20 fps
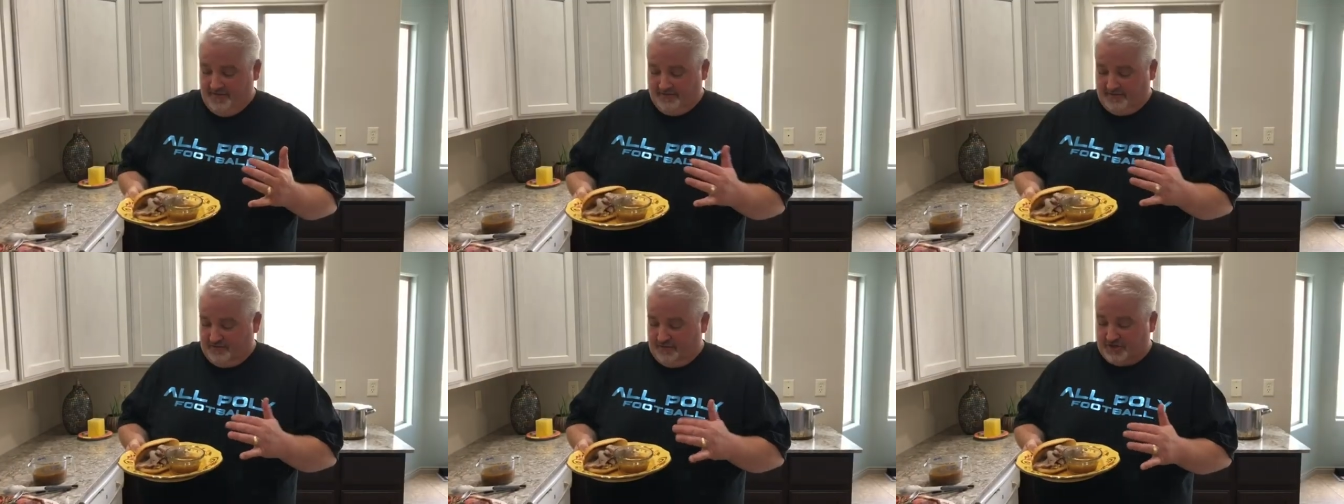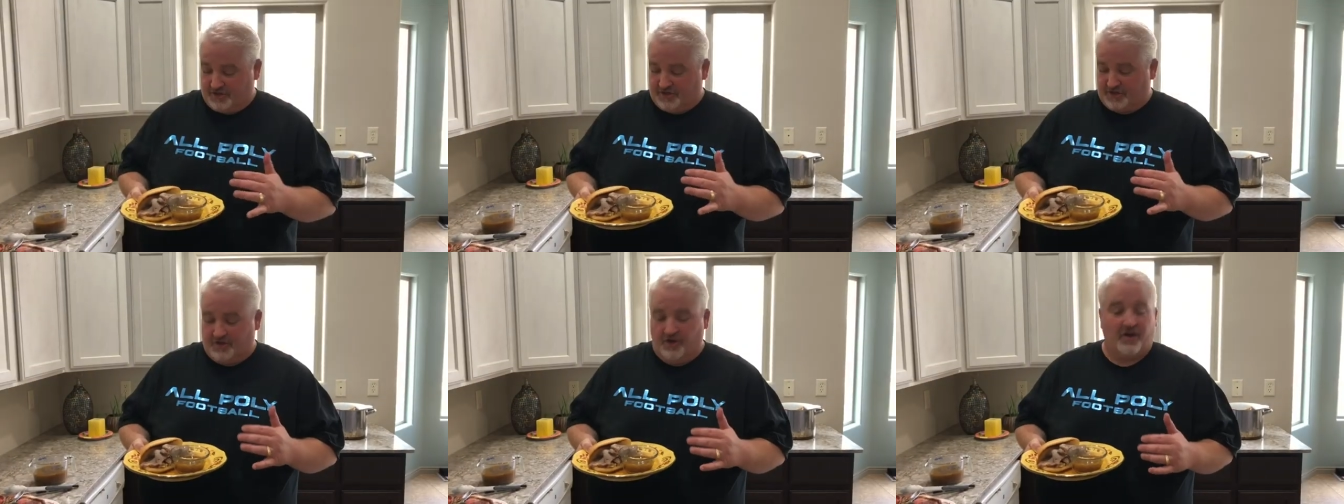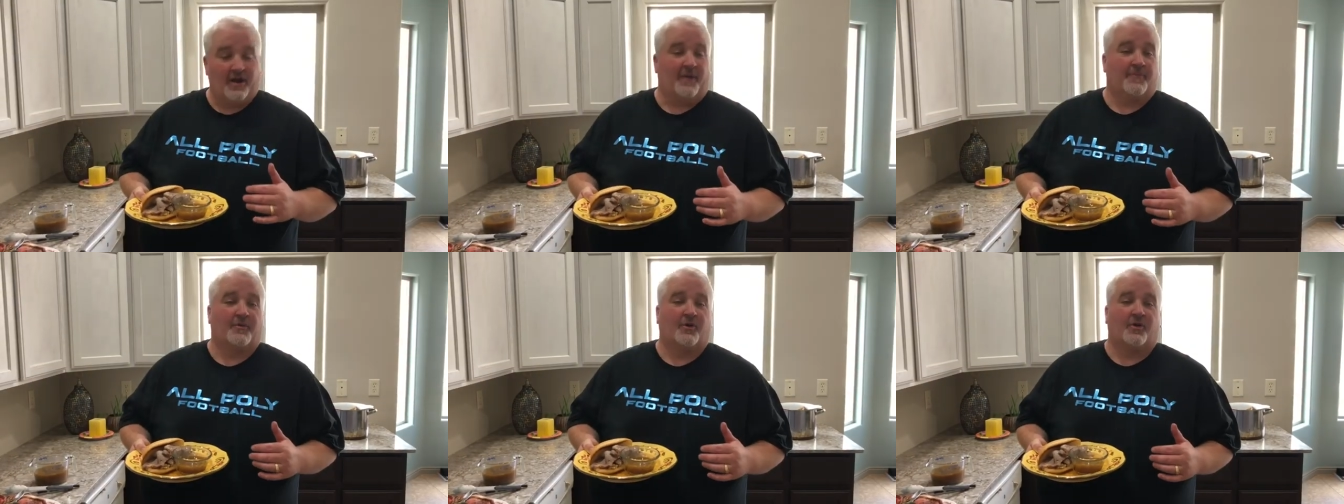looks
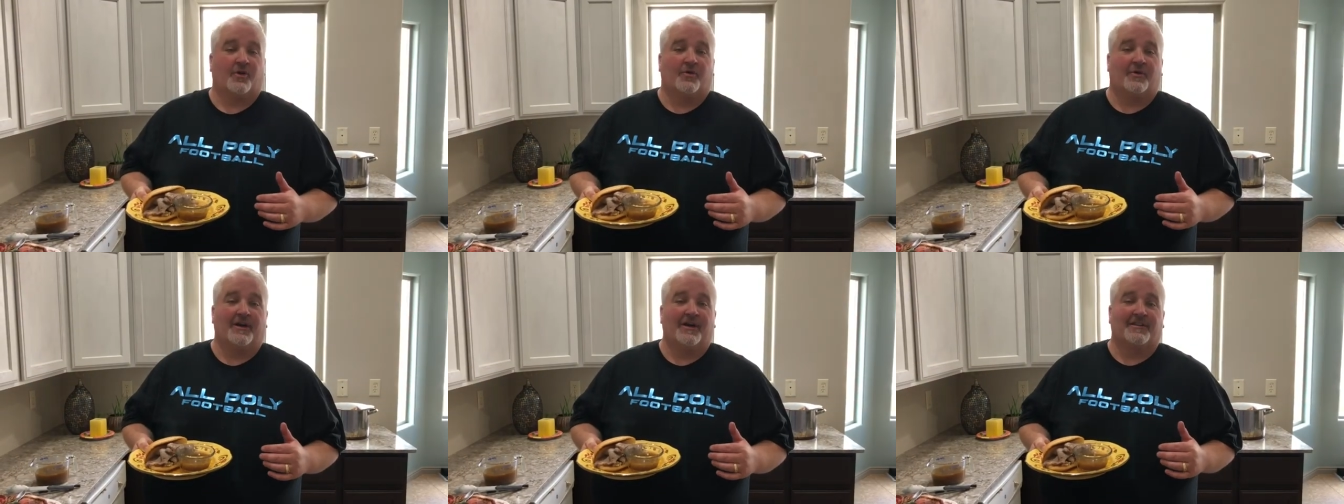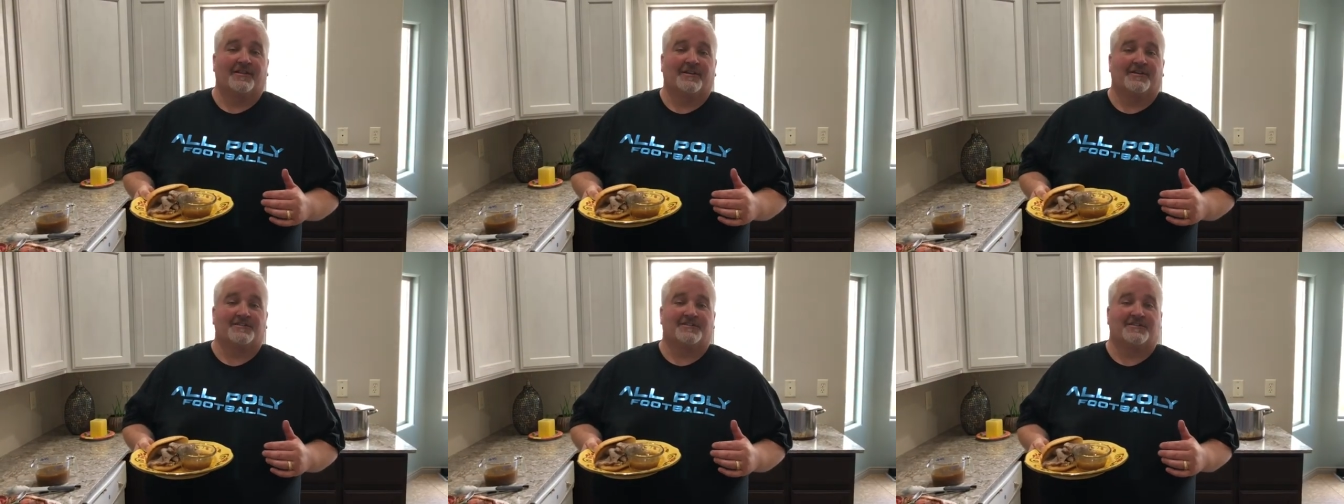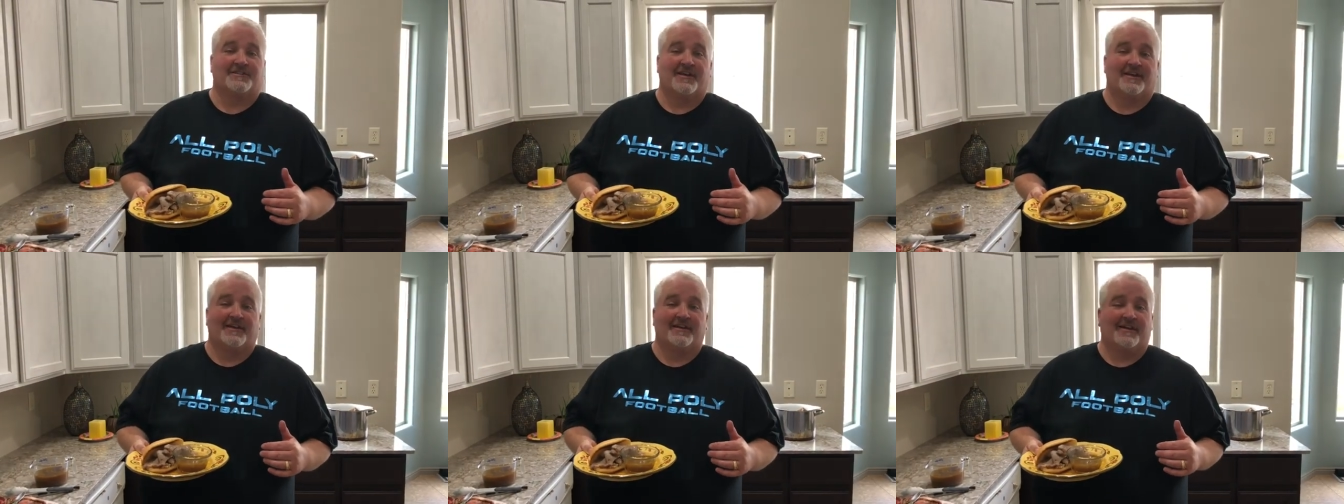good. I'm gonna go eat
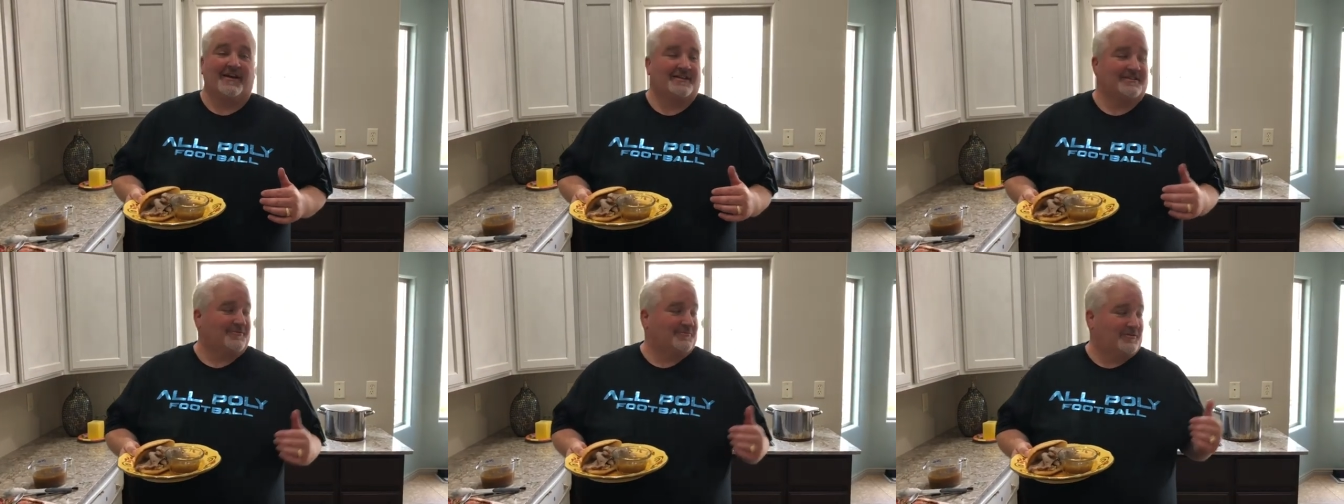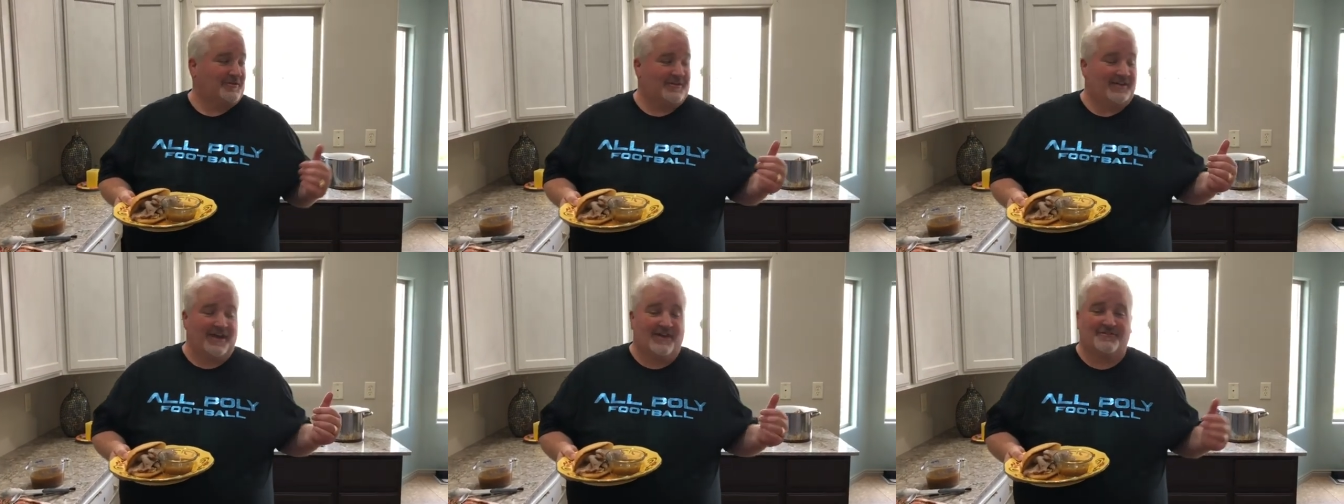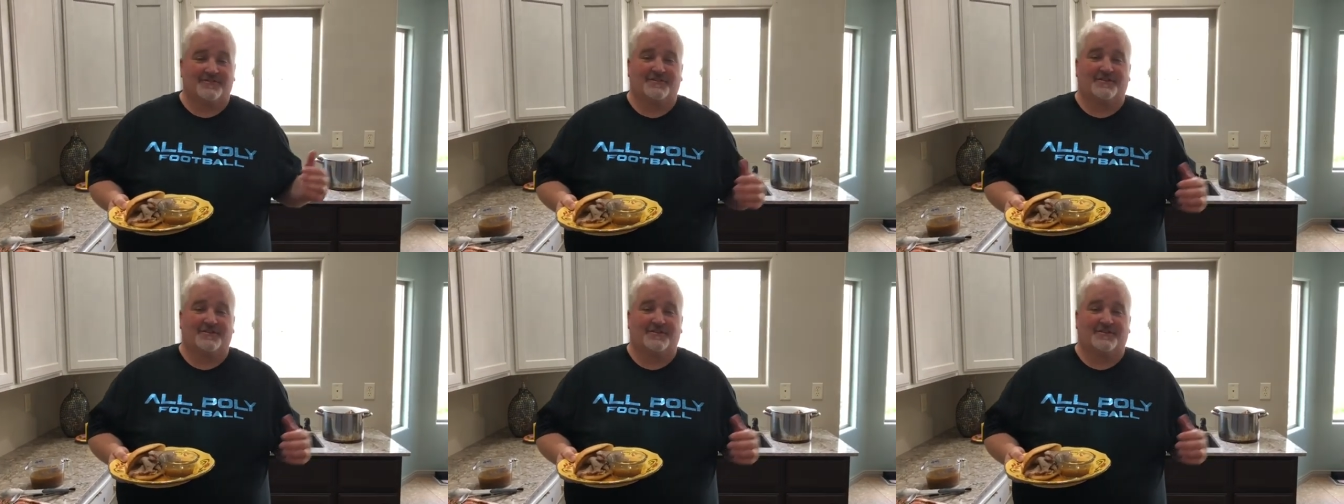this thing. Got some potato